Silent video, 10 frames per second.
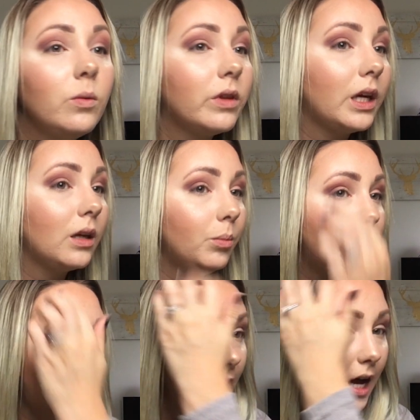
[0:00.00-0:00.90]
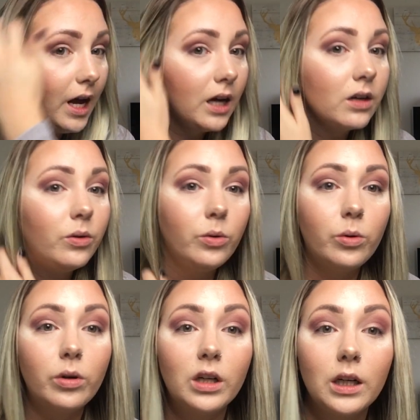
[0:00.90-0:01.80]
with like a black
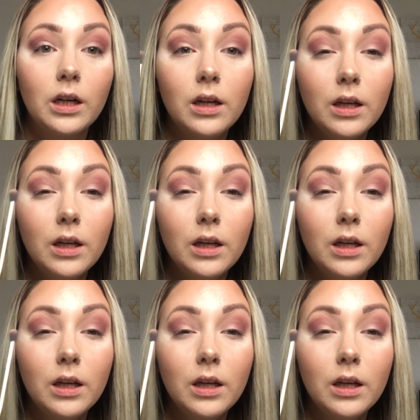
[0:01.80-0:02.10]
or